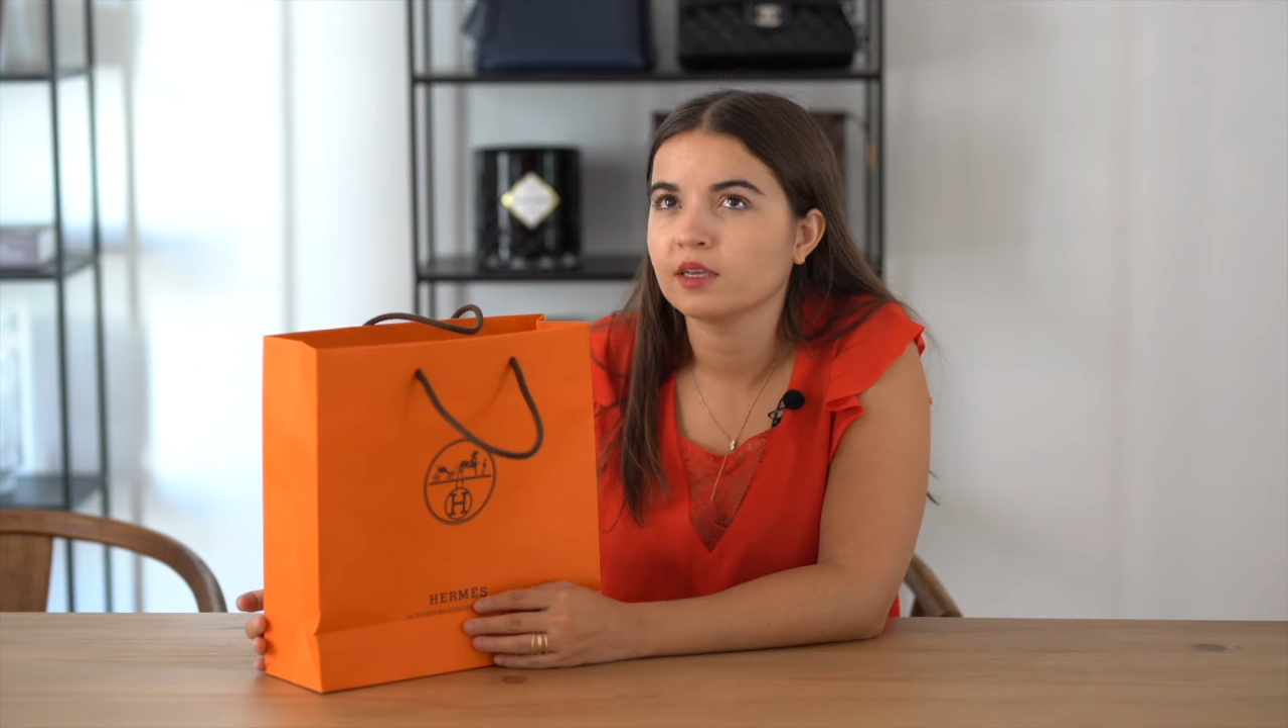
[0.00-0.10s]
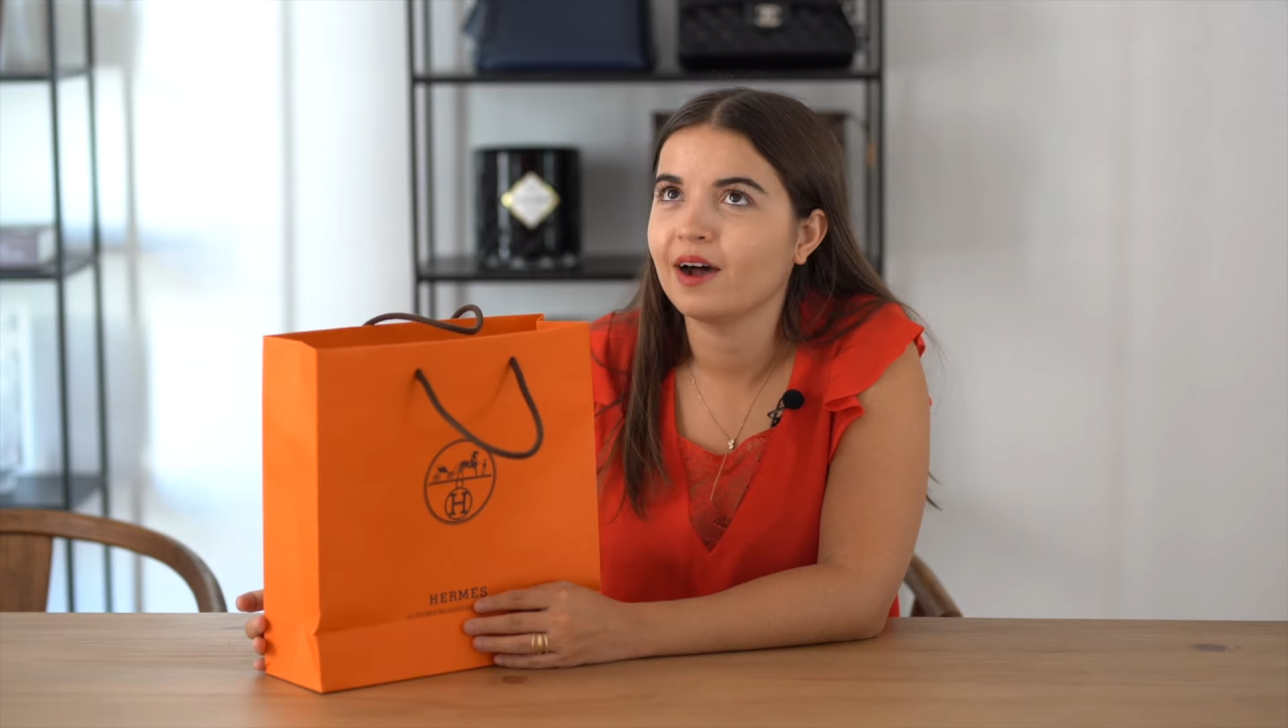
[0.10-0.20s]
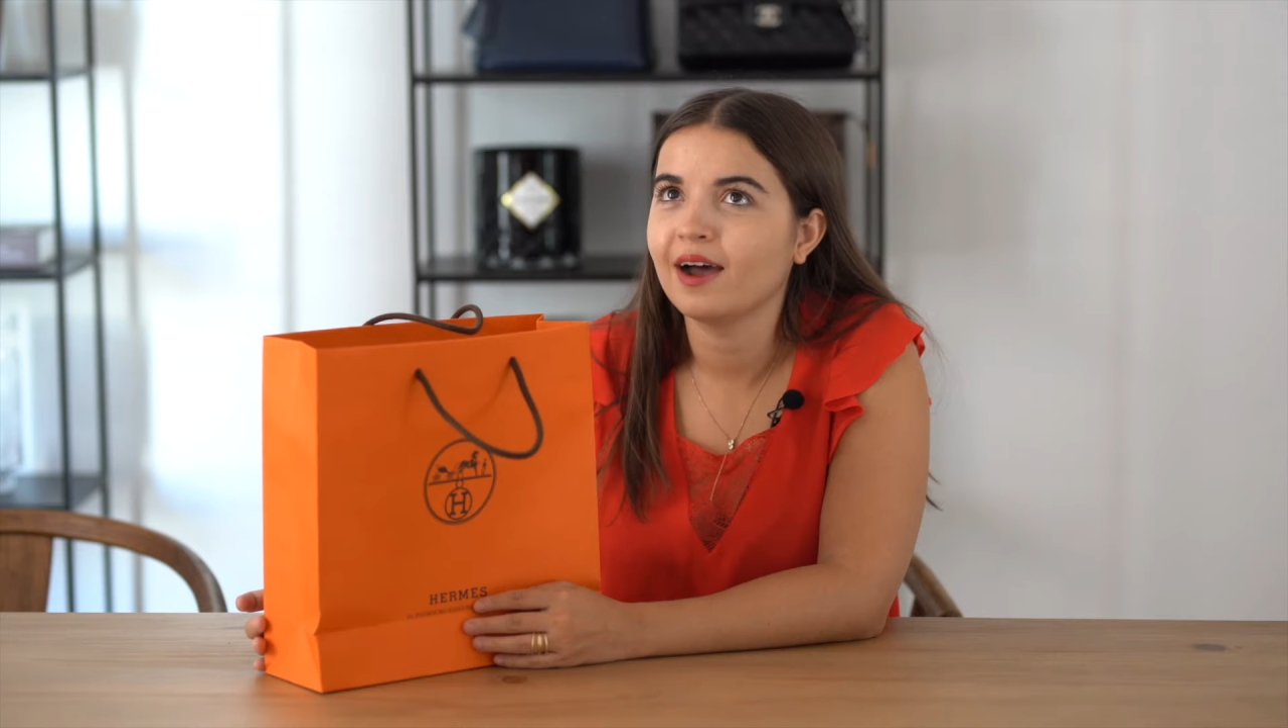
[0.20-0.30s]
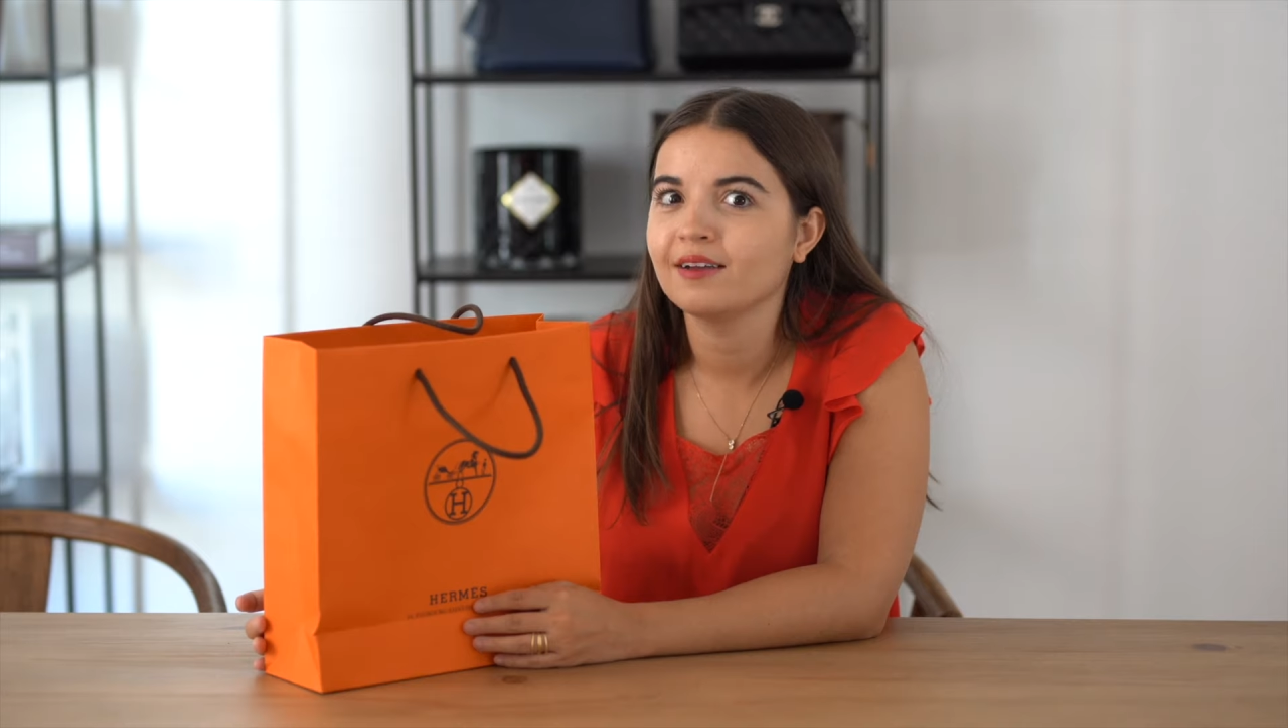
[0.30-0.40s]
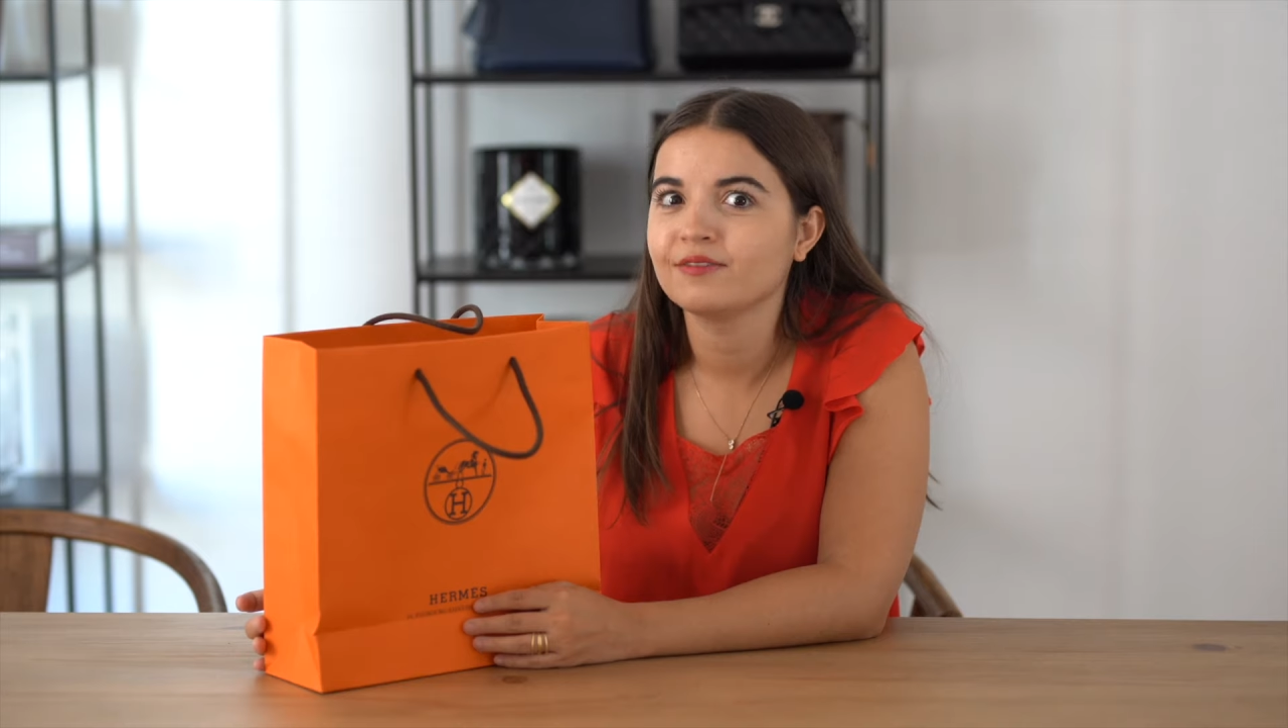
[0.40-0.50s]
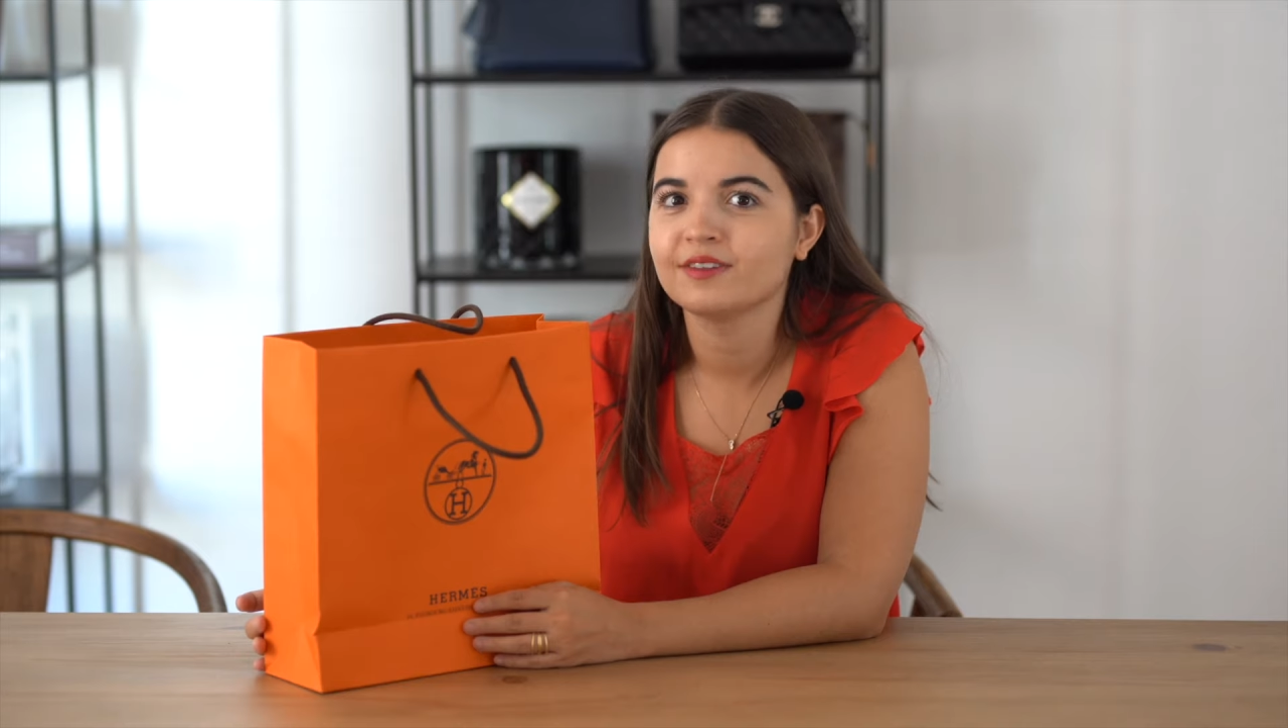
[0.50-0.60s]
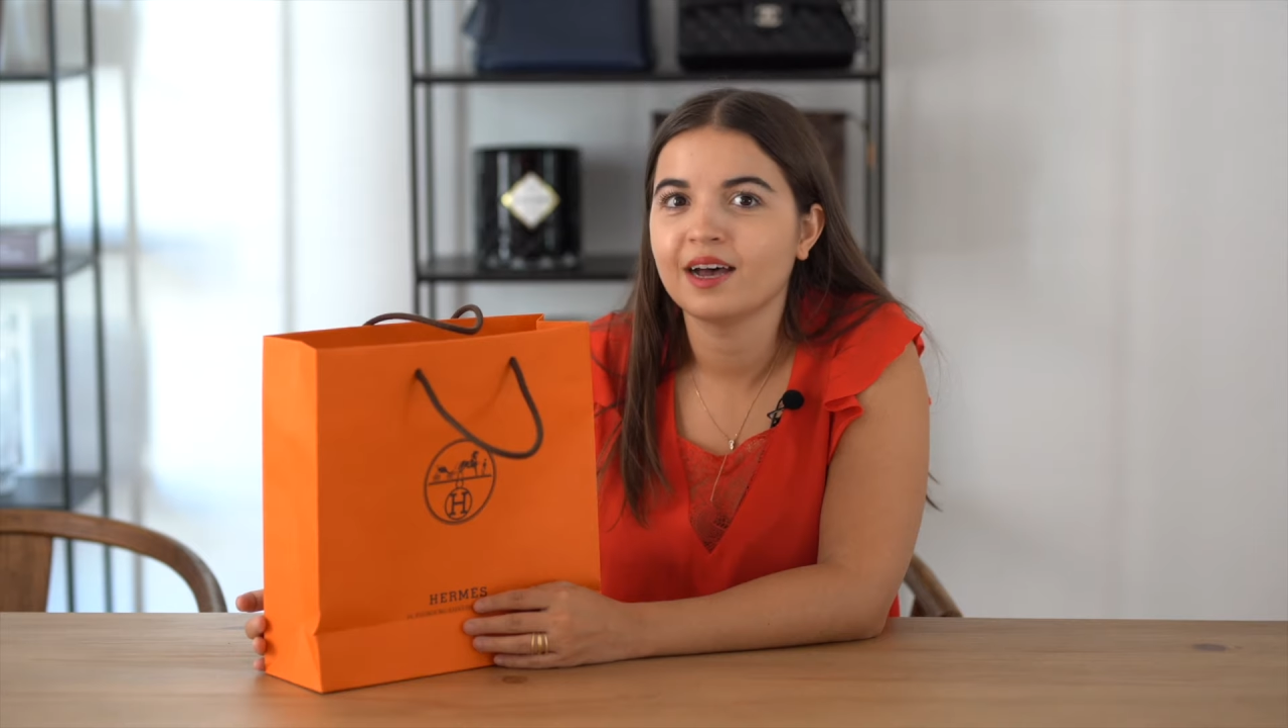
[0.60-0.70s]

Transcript: 5